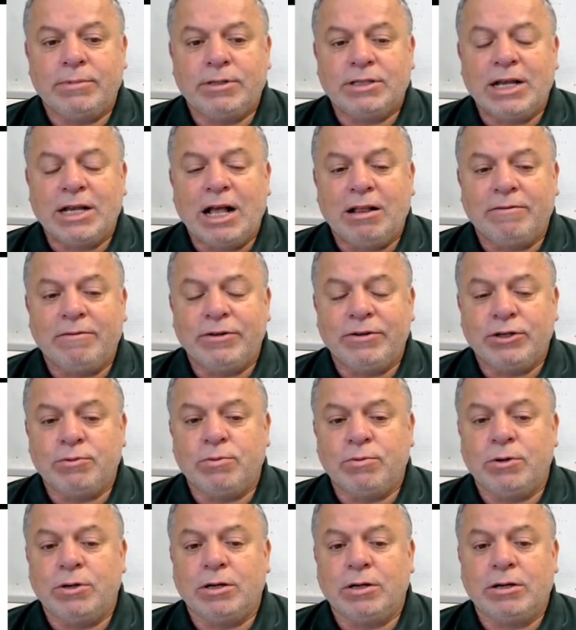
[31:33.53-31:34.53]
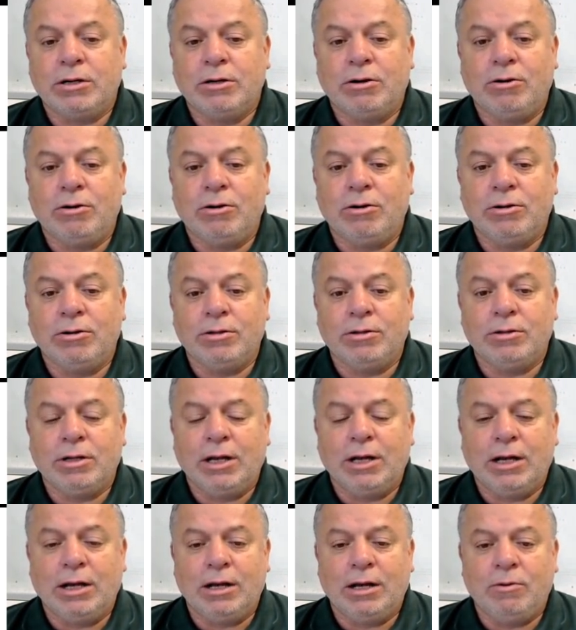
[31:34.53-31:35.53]
Salvage work
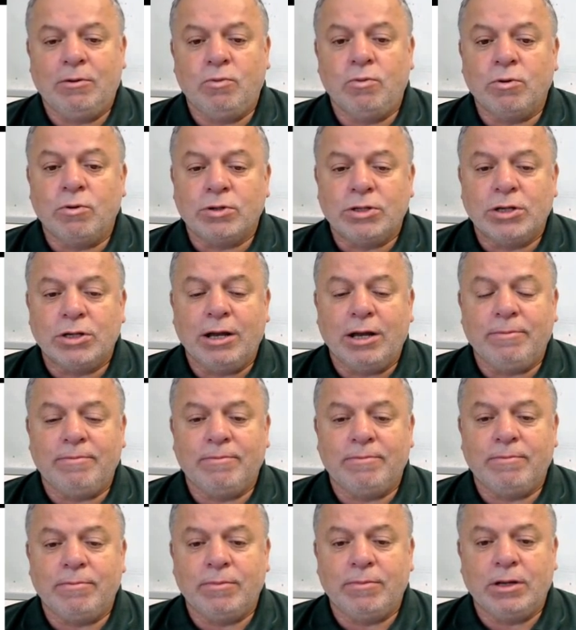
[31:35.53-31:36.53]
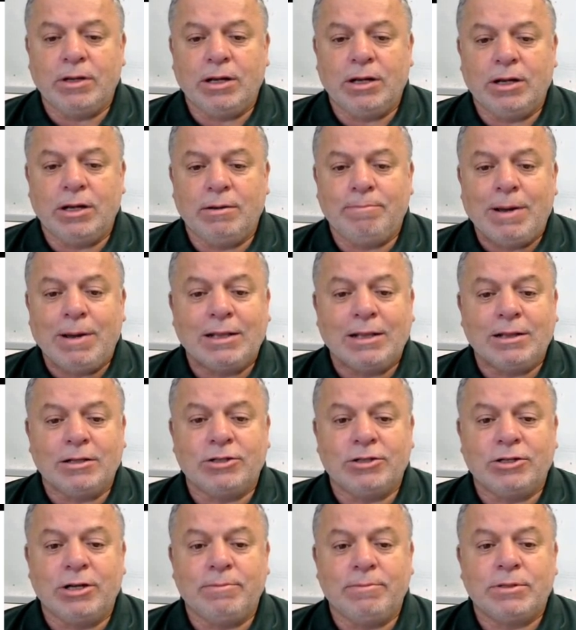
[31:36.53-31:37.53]
on wartime
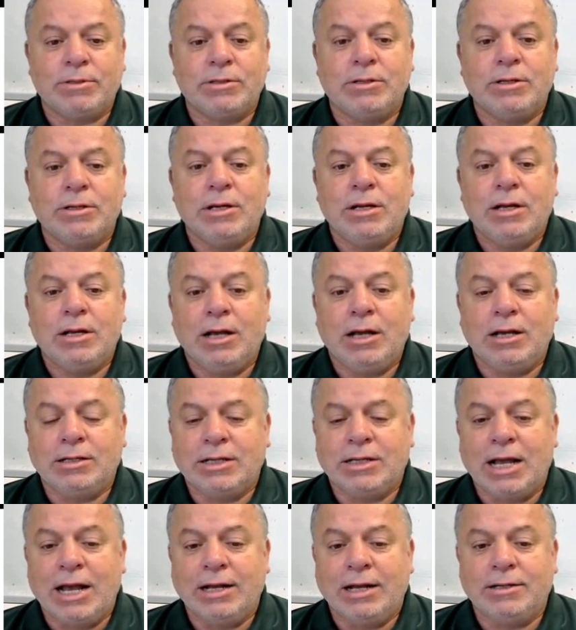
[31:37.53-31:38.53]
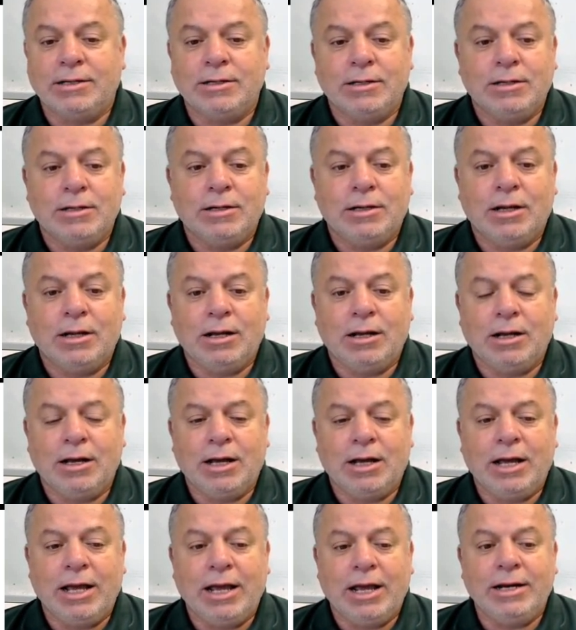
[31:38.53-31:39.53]
battleships has had
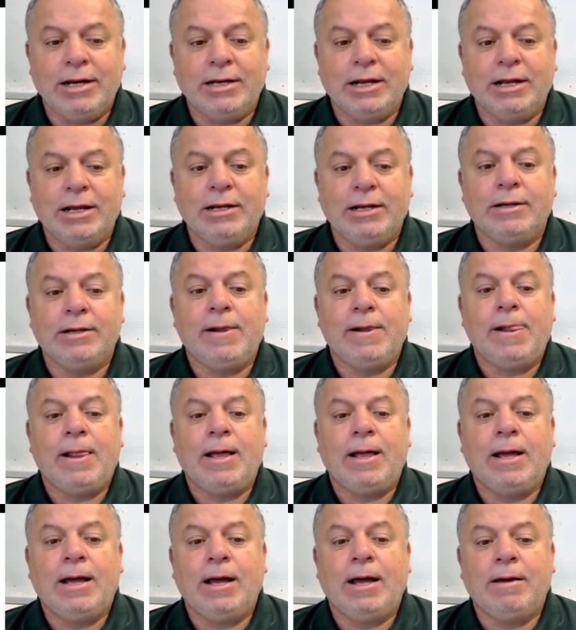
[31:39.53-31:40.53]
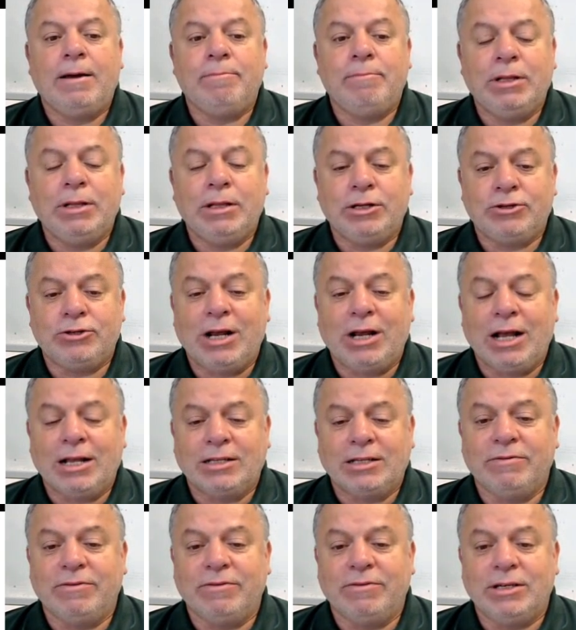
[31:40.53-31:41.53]
a heyday. Military
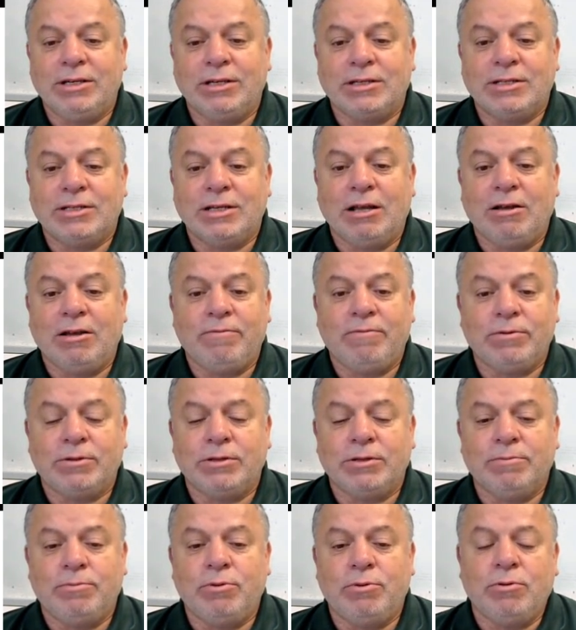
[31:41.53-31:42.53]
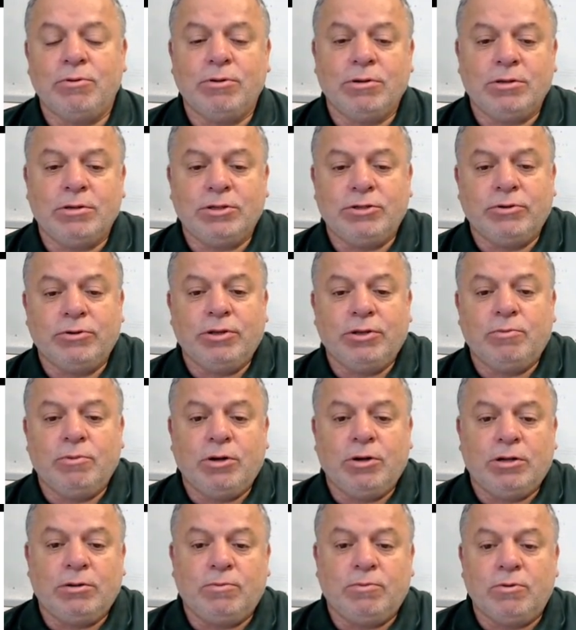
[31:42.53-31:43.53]
activity itself was important during the
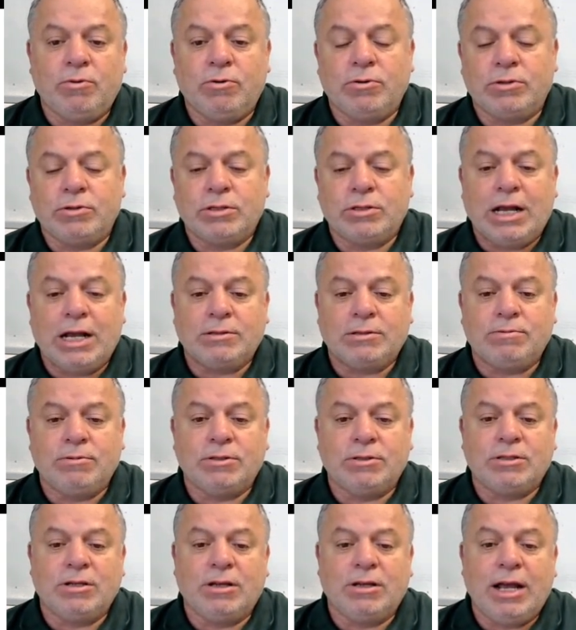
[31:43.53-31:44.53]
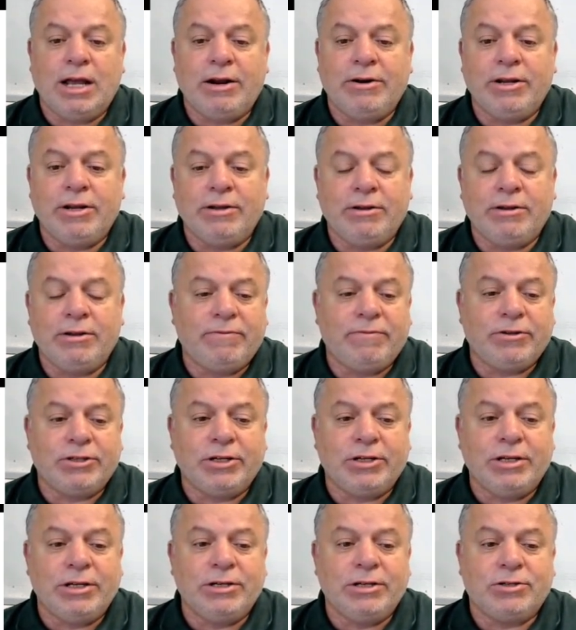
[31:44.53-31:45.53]
World Wars, as was the herring
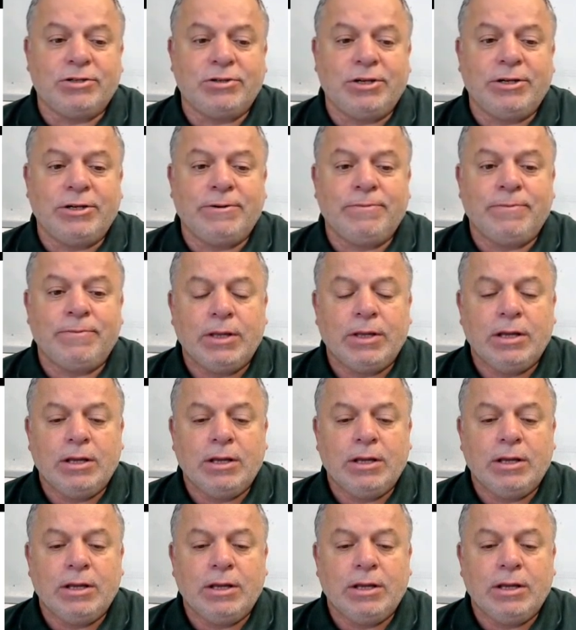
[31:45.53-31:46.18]
fishing industry.